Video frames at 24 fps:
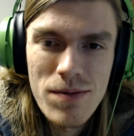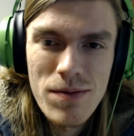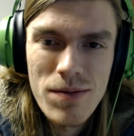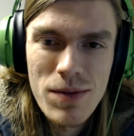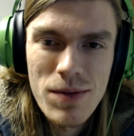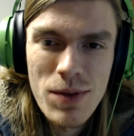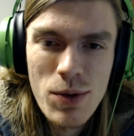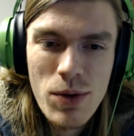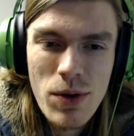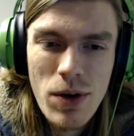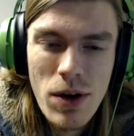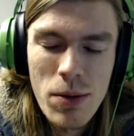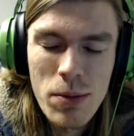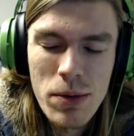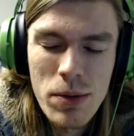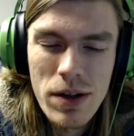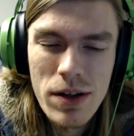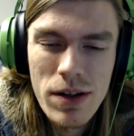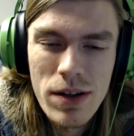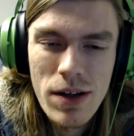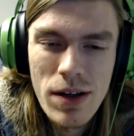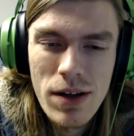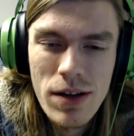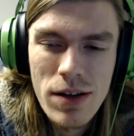Don't call me a
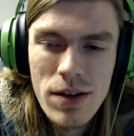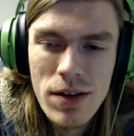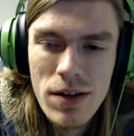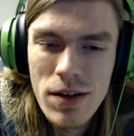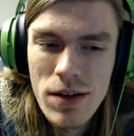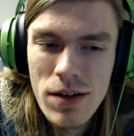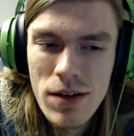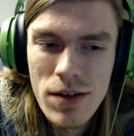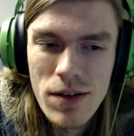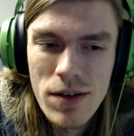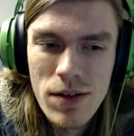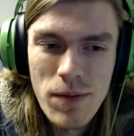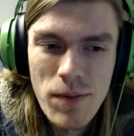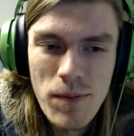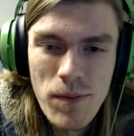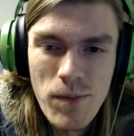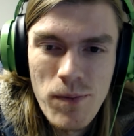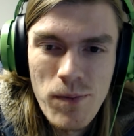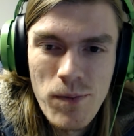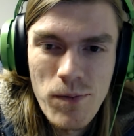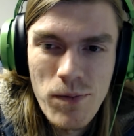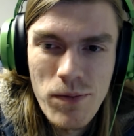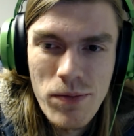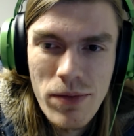Yankee.
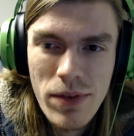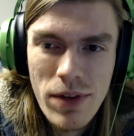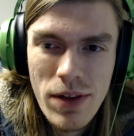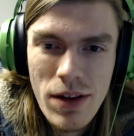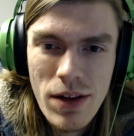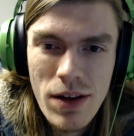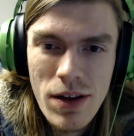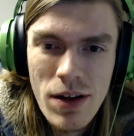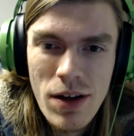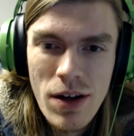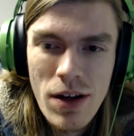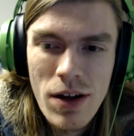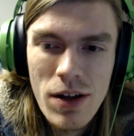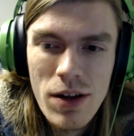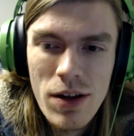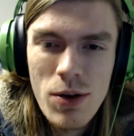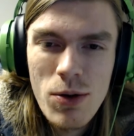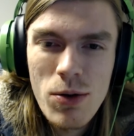You